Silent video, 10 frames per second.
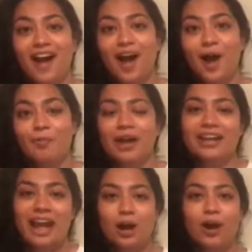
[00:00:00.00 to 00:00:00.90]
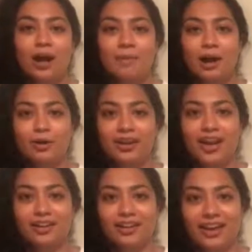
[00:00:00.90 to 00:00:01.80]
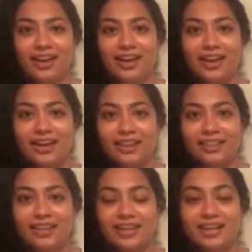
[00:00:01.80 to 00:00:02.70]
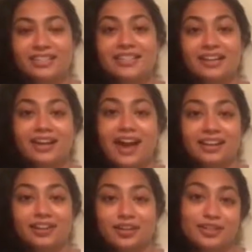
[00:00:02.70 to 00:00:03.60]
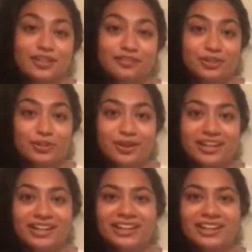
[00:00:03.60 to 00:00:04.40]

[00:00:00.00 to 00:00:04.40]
And now I'm out in LA in the Stella Adler Conservatory.